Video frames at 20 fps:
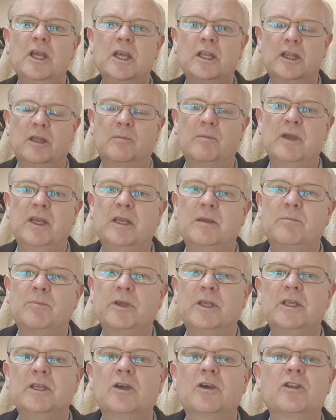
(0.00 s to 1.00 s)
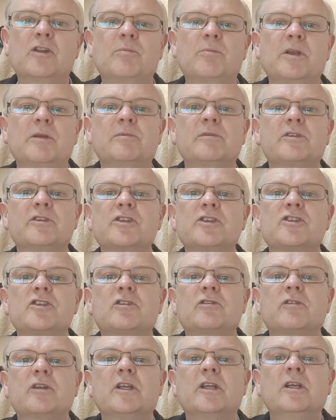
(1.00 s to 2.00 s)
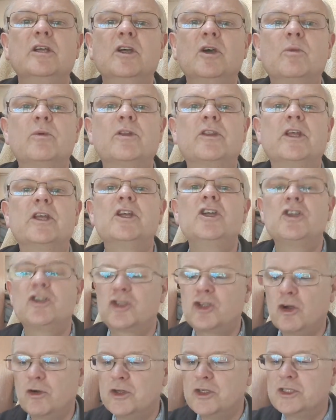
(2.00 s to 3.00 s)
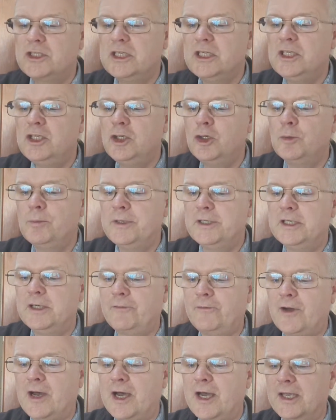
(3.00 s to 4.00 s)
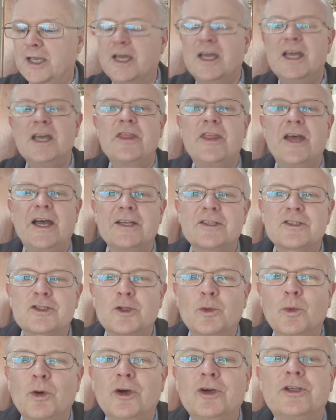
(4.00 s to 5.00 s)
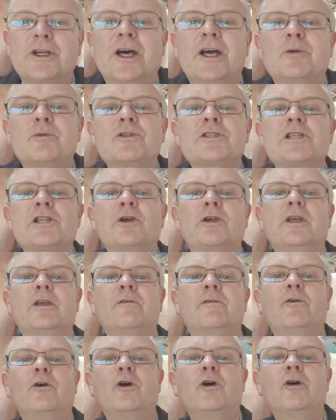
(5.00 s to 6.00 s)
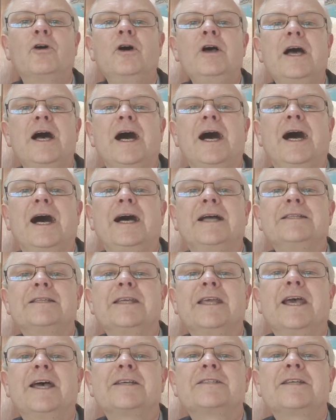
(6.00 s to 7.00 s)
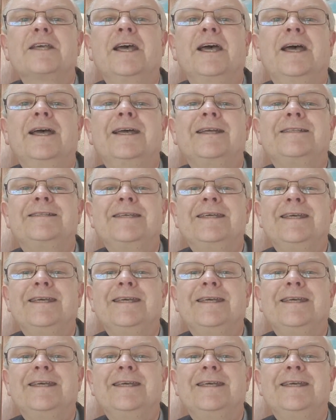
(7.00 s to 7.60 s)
There may be other people disagree with it. Sorry, dehumidifier, that's the word I was looking for. And yes, I